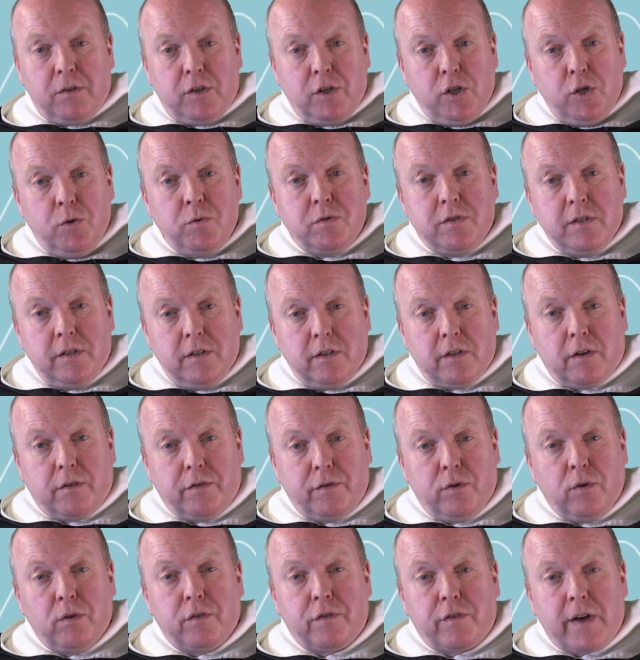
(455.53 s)
They're using their
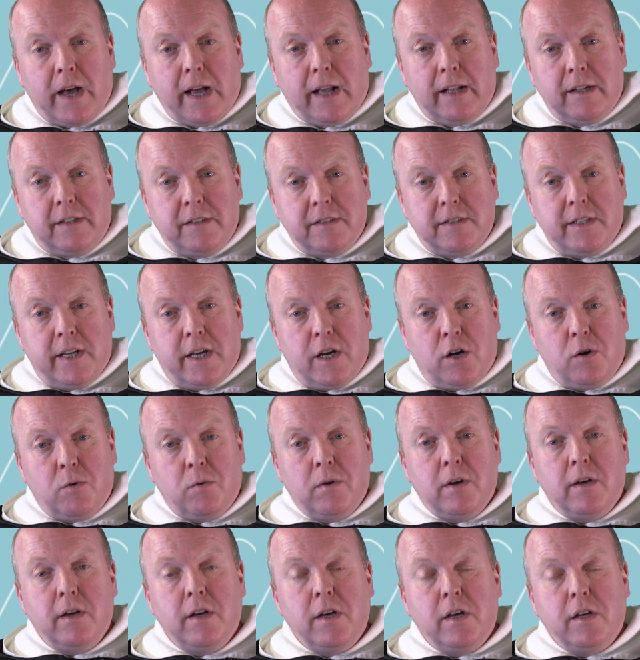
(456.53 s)
full faculties now,